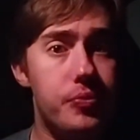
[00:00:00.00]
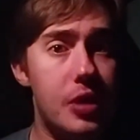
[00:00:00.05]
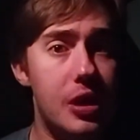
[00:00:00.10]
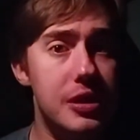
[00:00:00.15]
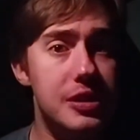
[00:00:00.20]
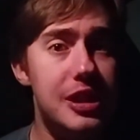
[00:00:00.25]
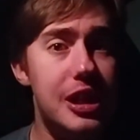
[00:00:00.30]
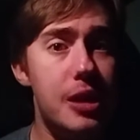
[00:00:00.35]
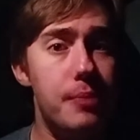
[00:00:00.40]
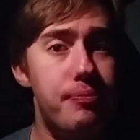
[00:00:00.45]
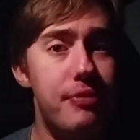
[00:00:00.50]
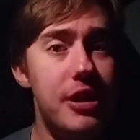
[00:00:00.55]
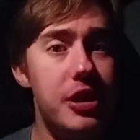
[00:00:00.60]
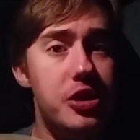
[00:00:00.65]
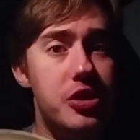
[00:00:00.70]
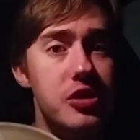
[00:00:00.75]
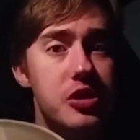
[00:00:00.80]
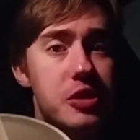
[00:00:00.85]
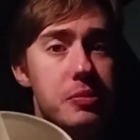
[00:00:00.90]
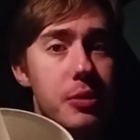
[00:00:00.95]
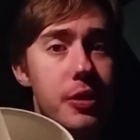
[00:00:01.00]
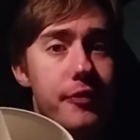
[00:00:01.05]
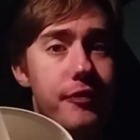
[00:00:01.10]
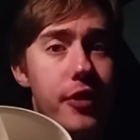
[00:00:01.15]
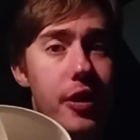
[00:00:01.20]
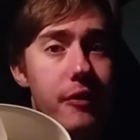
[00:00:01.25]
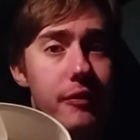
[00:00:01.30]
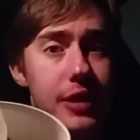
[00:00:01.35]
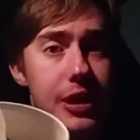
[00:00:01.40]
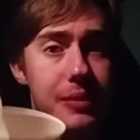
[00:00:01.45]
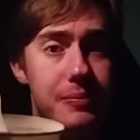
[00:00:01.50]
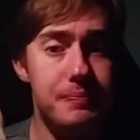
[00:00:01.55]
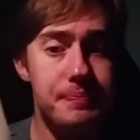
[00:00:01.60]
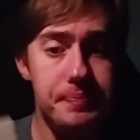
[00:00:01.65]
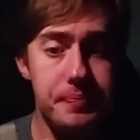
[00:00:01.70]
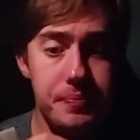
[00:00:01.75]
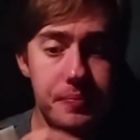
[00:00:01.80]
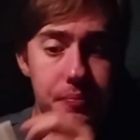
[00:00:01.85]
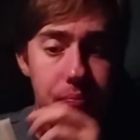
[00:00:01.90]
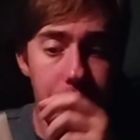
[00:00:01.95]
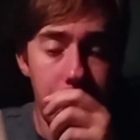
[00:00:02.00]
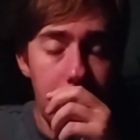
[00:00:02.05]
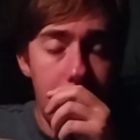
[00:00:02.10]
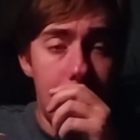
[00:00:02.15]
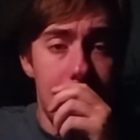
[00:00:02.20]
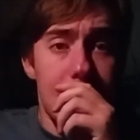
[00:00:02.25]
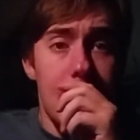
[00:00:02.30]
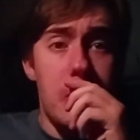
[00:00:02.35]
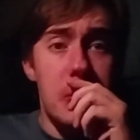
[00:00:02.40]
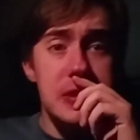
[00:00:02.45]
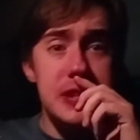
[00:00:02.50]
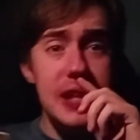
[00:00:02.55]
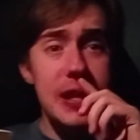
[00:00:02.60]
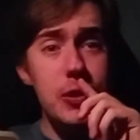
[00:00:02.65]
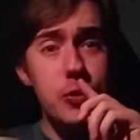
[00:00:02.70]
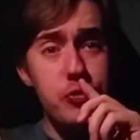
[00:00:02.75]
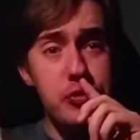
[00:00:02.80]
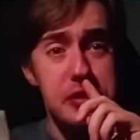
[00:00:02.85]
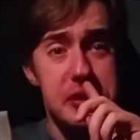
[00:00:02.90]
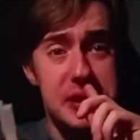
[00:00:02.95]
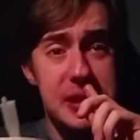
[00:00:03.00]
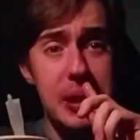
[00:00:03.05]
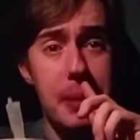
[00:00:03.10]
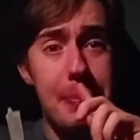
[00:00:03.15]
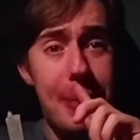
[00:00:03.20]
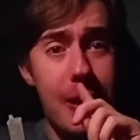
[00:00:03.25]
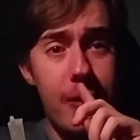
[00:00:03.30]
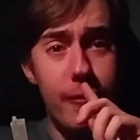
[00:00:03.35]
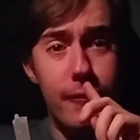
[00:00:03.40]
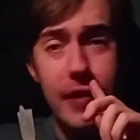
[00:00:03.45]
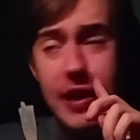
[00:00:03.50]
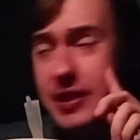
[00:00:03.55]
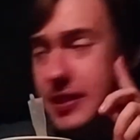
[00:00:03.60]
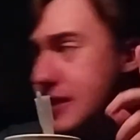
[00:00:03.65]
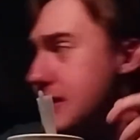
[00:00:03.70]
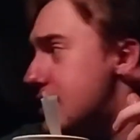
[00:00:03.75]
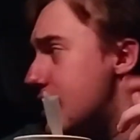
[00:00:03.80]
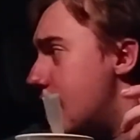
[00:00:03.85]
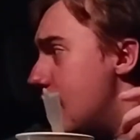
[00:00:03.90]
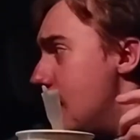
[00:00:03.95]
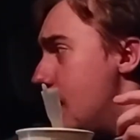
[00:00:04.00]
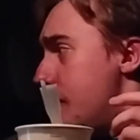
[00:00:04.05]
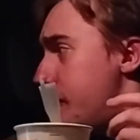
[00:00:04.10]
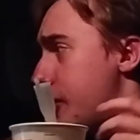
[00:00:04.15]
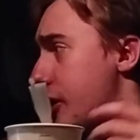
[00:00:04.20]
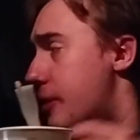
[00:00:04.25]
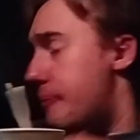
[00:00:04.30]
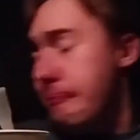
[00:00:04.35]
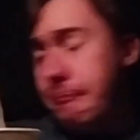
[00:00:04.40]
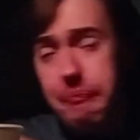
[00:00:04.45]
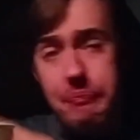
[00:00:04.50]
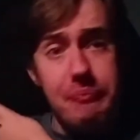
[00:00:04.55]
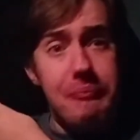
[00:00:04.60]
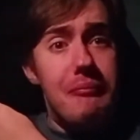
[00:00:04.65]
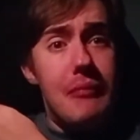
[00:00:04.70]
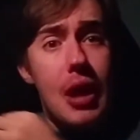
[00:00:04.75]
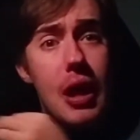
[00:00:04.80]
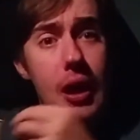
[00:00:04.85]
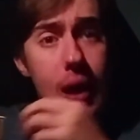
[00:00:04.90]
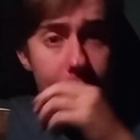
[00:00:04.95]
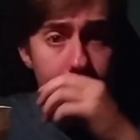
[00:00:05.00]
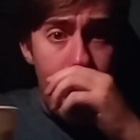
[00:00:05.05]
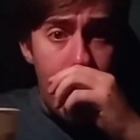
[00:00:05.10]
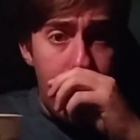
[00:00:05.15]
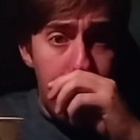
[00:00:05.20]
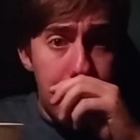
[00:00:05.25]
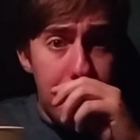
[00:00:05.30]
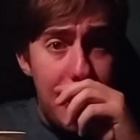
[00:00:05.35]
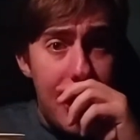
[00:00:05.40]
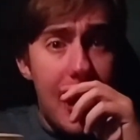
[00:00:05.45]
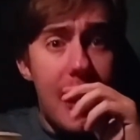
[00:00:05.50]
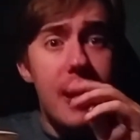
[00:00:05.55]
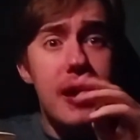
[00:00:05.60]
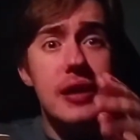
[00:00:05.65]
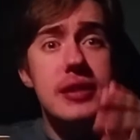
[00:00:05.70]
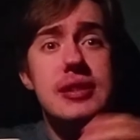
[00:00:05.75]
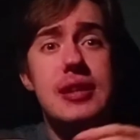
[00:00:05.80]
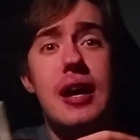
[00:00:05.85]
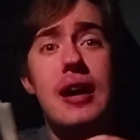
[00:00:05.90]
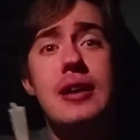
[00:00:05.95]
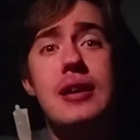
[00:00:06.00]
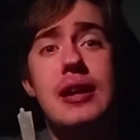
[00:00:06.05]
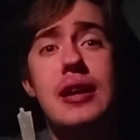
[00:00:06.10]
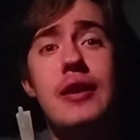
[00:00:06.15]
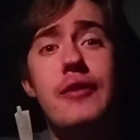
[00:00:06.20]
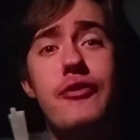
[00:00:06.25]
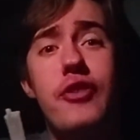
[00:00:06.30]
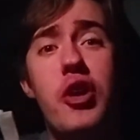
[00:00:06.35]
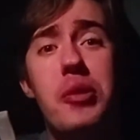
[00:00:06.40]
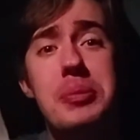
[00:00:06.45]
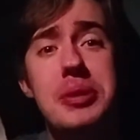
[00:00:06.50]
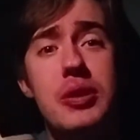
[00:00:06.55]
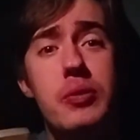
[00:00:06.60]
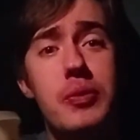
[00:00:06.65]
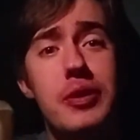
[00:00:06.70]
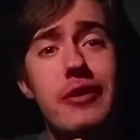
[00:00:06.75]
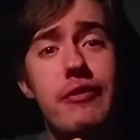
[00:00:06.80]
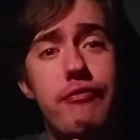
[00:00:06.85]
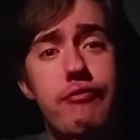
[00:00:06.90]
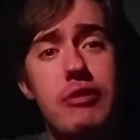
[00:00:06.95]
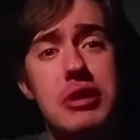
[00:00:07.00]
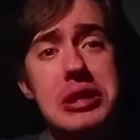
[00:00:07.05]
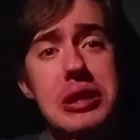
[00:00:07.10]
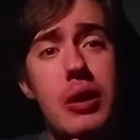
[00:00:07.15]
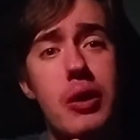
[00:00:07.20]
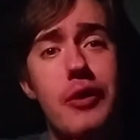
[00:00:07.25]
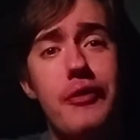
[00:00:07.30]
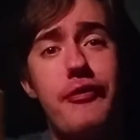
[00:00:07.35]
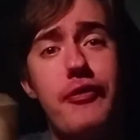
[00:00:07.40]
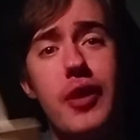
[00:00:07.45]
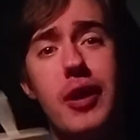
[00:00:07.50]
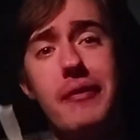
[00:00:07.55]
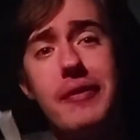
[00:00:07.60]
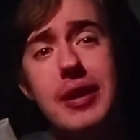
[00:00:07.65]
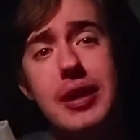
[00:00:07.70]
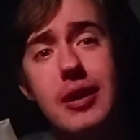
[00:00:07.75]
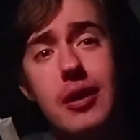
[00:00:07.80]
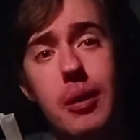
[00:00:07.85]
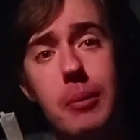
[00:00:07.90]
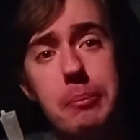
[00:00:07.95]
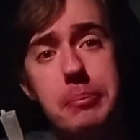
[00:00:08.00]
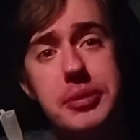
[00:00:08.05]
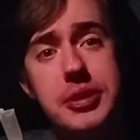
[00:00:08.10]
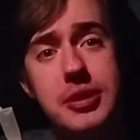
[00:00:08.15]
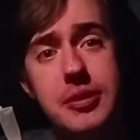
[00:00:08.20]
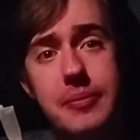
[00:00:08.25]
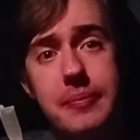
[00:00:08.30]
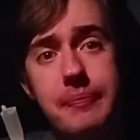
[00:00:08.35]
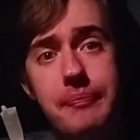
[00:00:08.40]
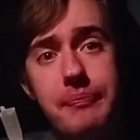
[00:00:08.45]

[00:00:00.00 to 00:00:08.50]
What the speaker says: Celebrations Mcflurry. Now, what's interesting about this is that Kai has kindly informed me that we have run out of Flurry cups,